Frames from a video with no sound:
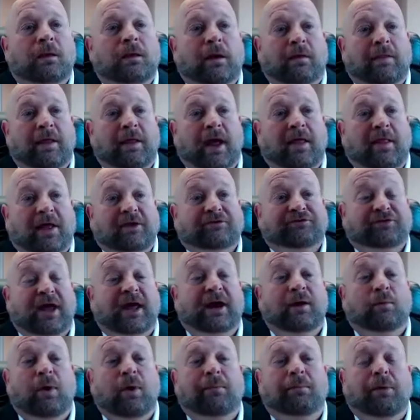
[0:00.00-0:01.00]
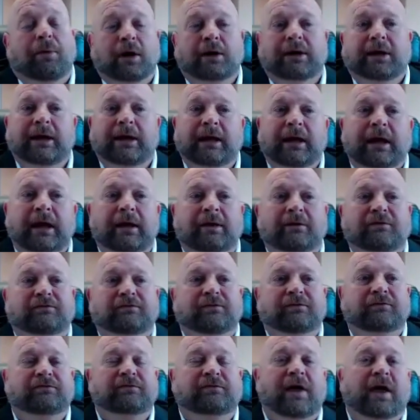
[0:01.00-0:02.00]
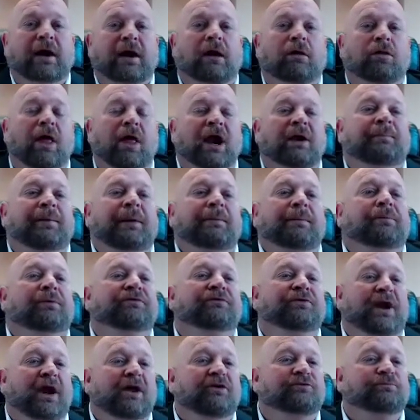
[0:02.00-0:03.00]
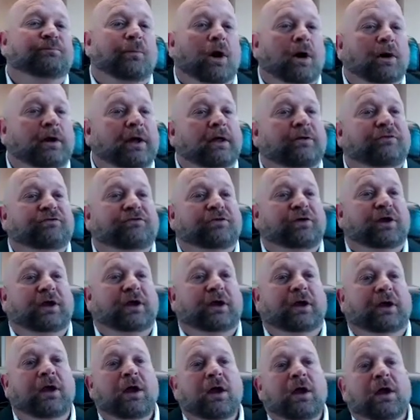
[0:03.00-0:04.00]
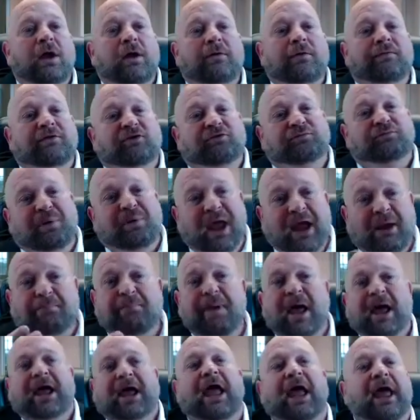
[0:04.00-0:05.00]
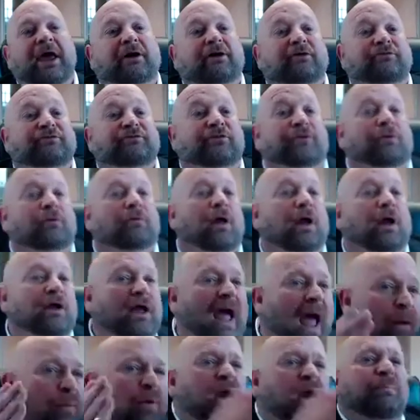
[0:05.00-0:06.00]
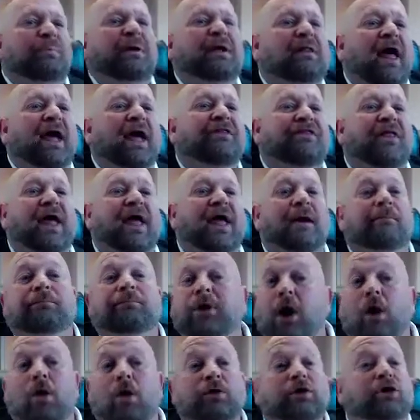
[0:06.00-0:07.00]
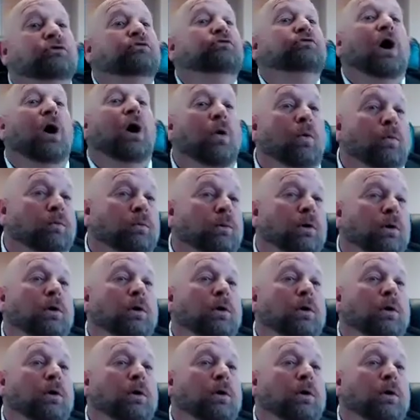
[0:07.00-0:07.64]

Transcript: And that's kind of what marketing is that a lot of people in today's market see these big mega hitters and they're like, I want to be like them. No, you don't.